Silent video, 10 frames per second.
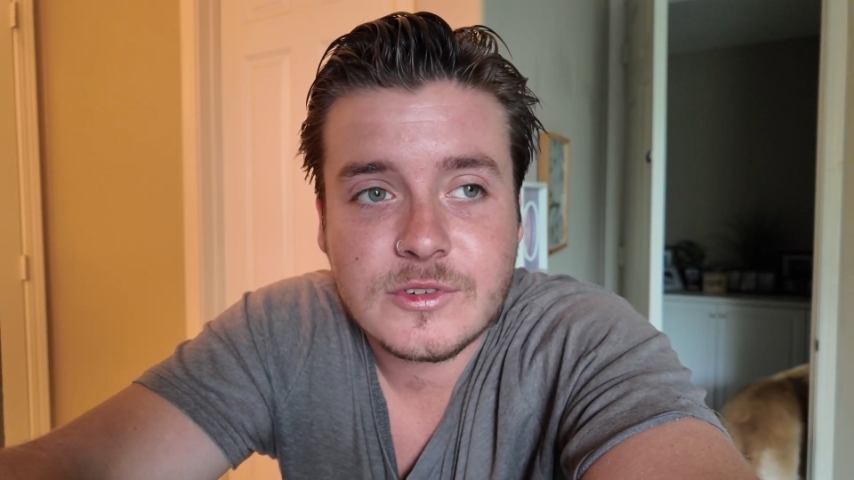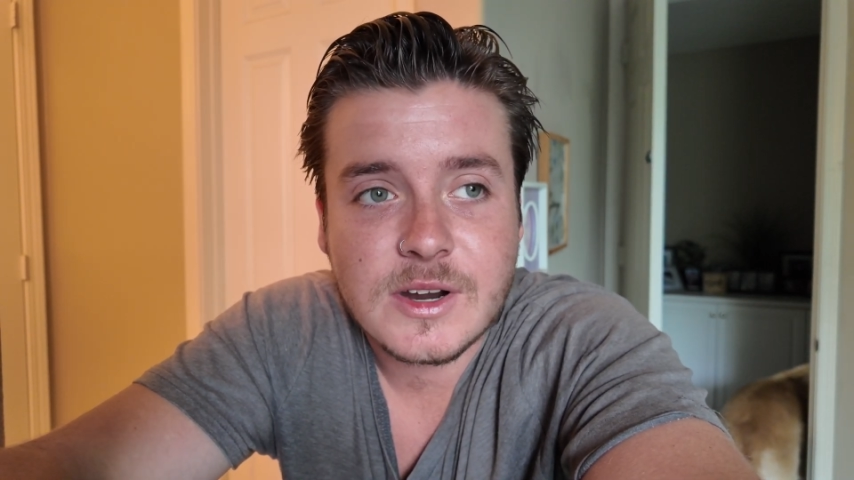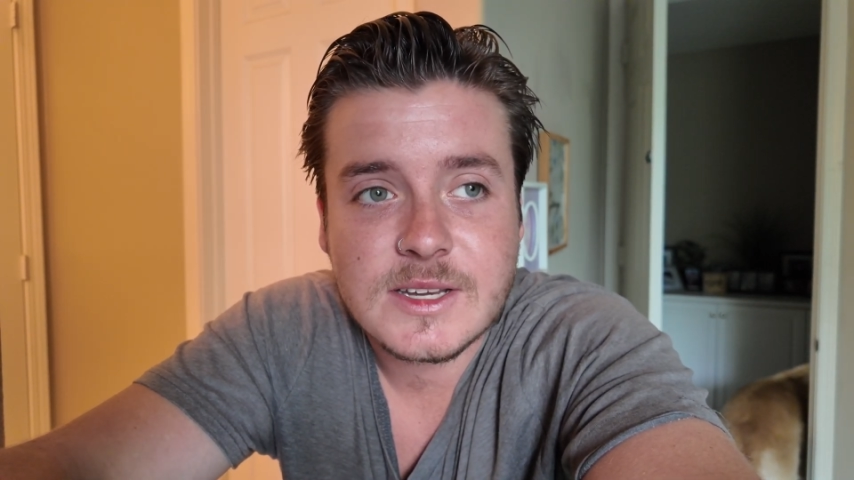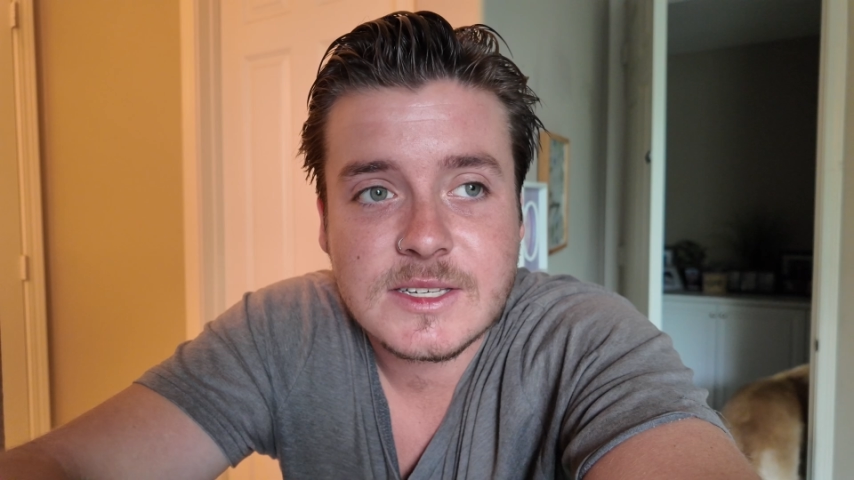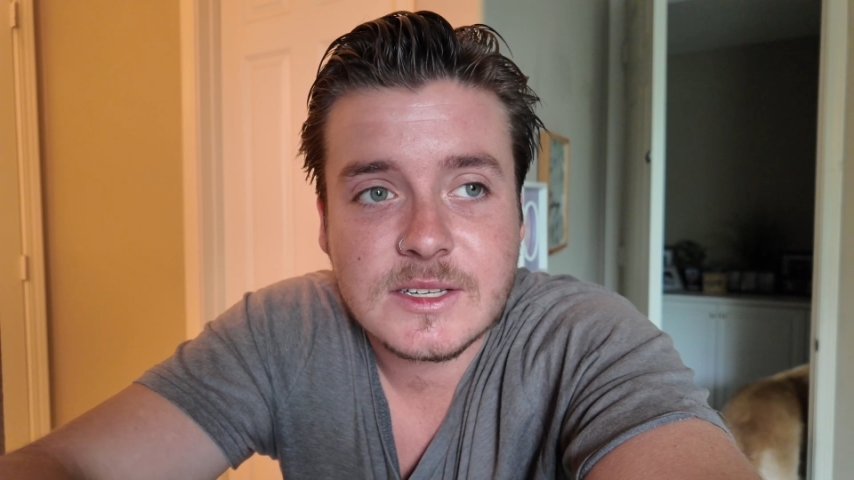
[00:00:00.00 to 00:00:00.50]

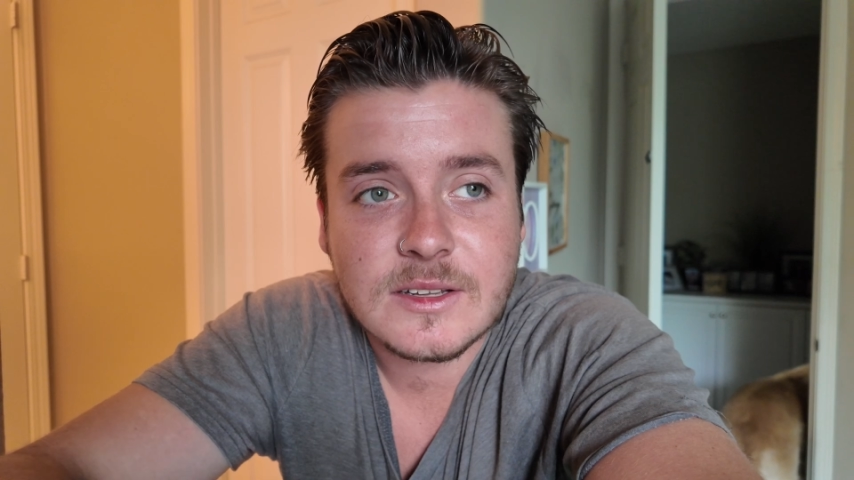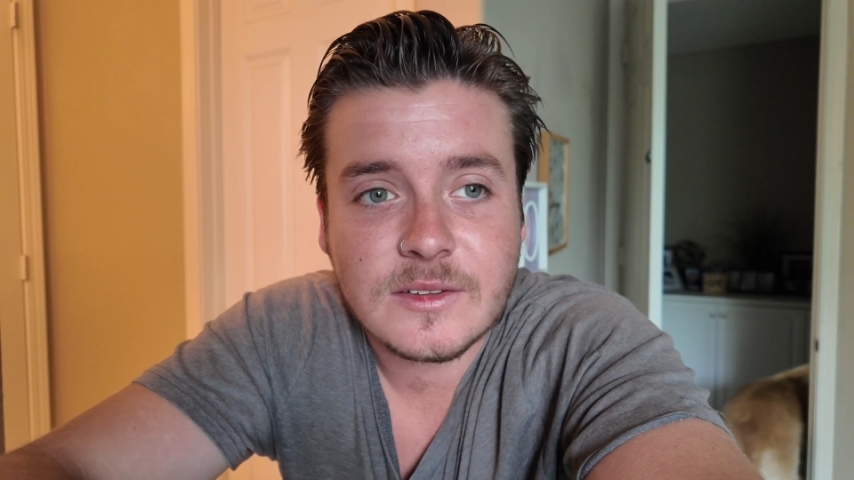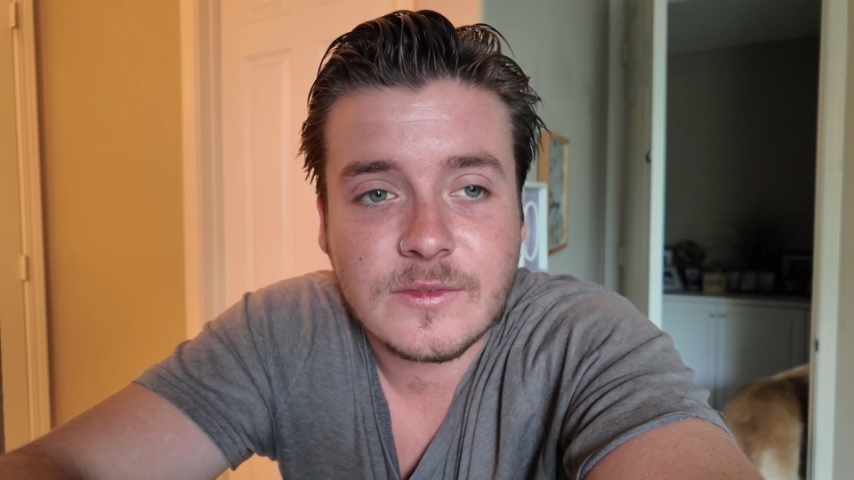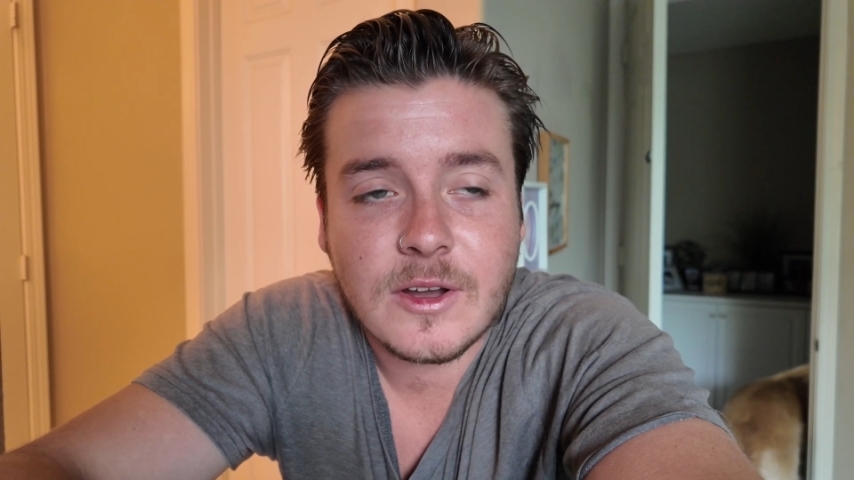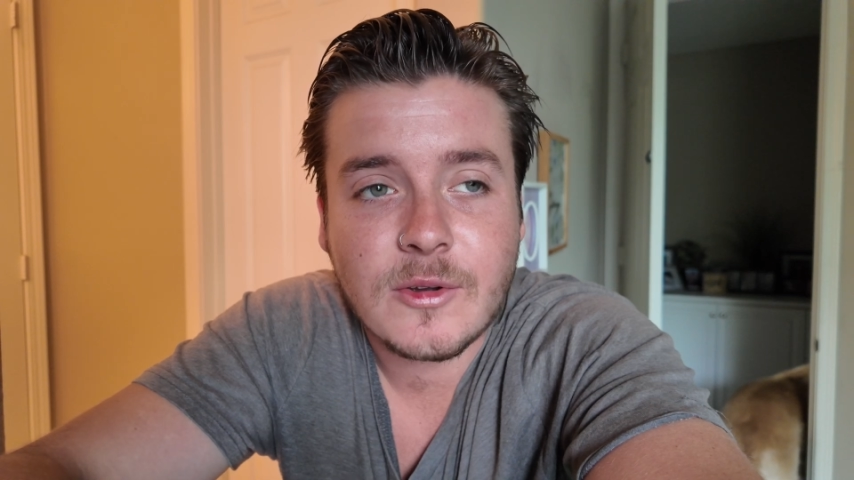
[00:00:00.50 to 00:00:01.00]
tries
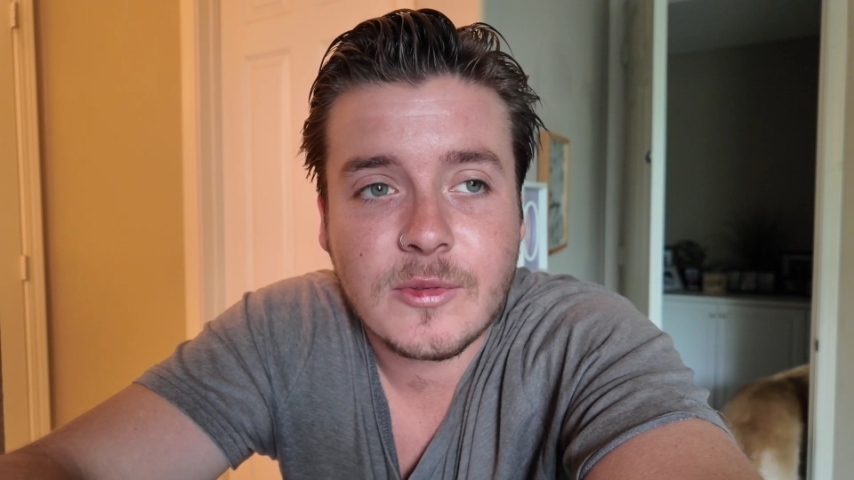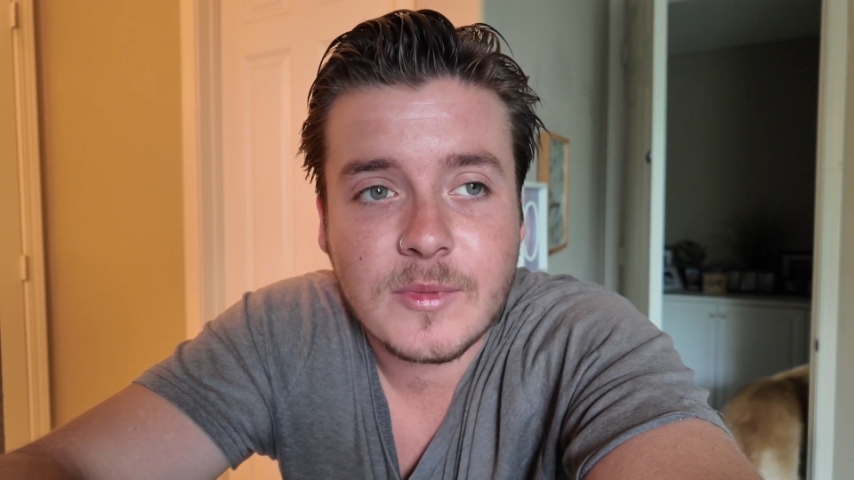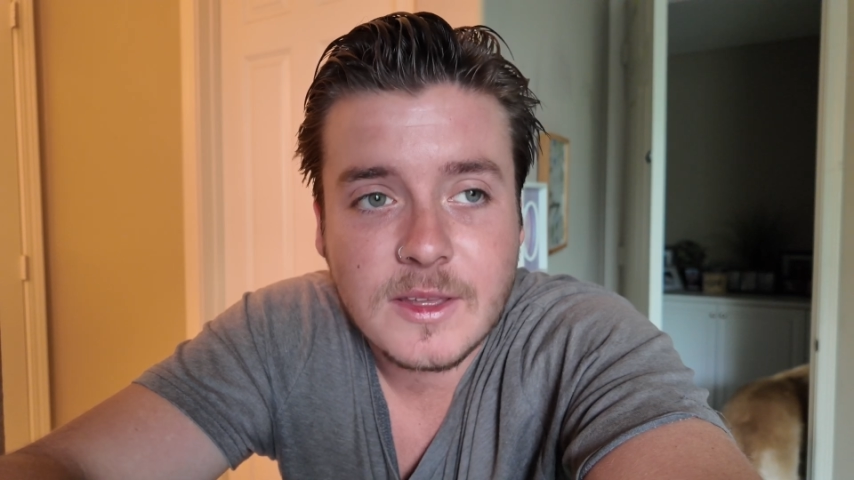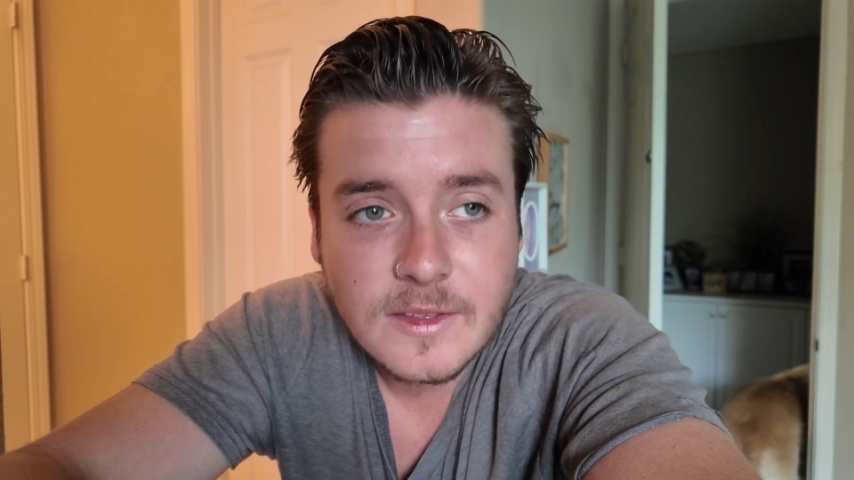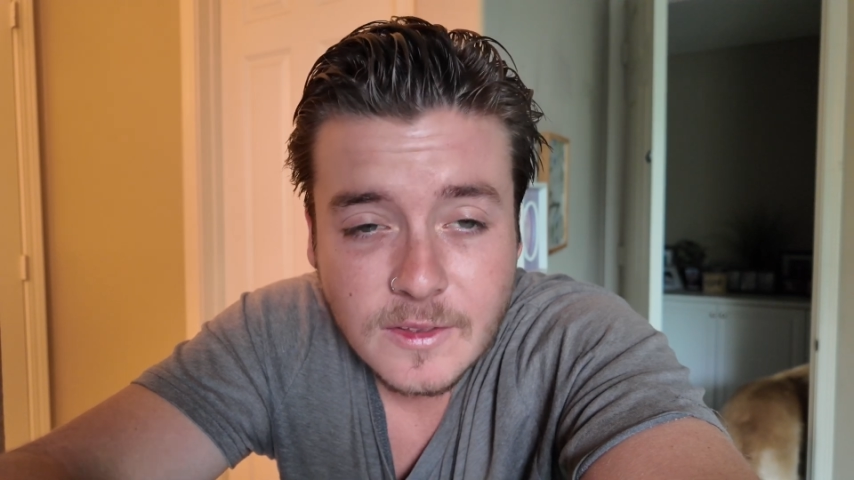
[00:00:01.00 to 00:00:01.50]
to fuck with
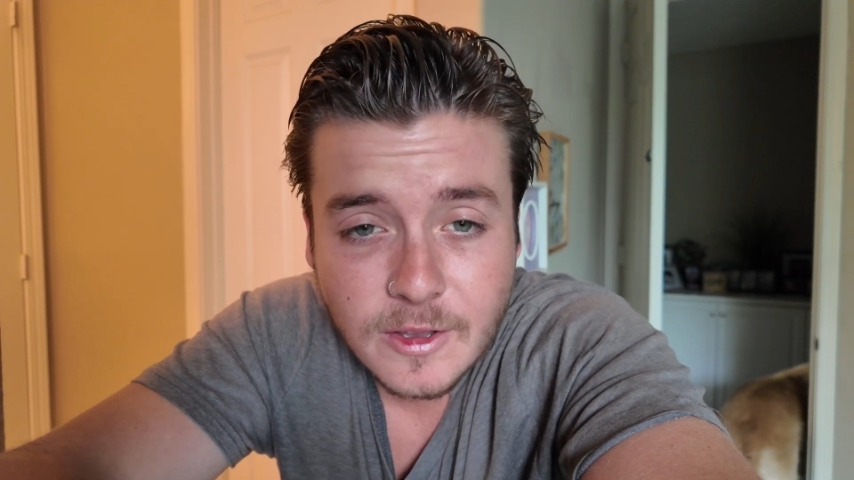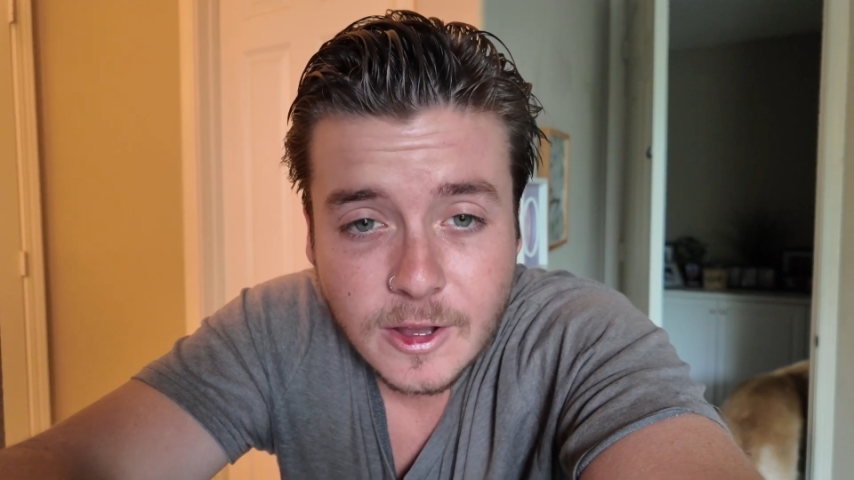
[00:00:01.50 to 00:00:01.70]
me in the